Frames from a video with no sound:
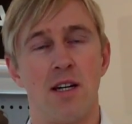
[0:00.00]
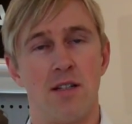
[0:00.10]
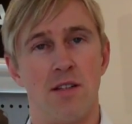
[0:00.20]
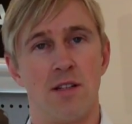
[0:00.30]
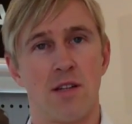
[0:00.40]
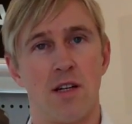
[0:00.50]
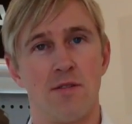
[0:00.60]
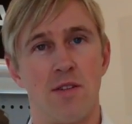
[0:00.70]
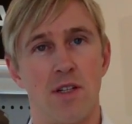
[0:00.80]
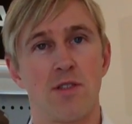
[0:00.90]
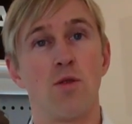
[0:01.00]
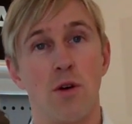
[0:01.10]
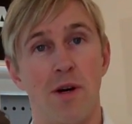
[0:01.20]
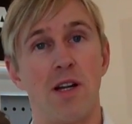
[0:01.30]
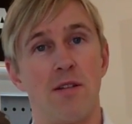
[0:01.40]
and kind of
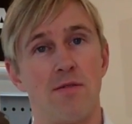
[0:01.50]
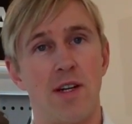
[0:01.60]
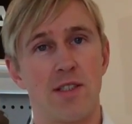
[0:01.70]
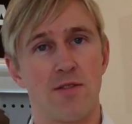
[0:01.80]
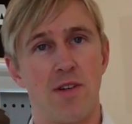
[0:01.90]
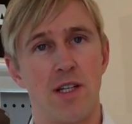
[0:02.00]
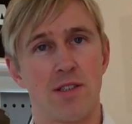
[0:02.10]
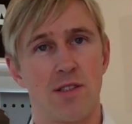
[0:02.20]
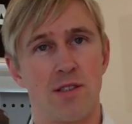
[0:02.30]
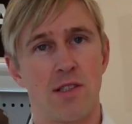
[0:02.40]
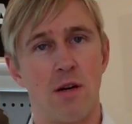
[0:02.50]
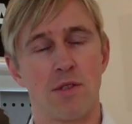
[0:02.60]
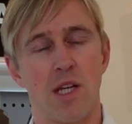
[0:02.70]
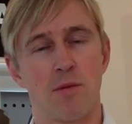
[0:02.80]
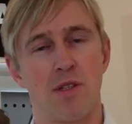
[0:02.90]
talk about it face to face, and that
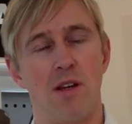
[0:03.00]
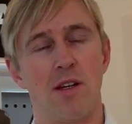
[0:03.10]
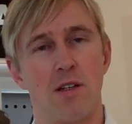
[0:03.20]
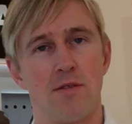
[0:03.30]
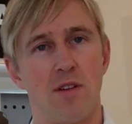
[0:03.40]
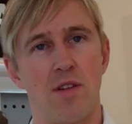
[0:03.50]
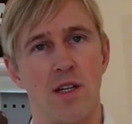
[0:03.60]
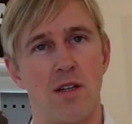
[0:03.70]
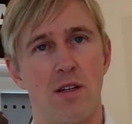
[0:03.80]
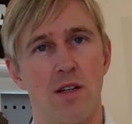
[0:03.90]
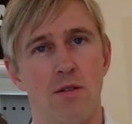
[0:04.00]
was absolutely kind of, I think,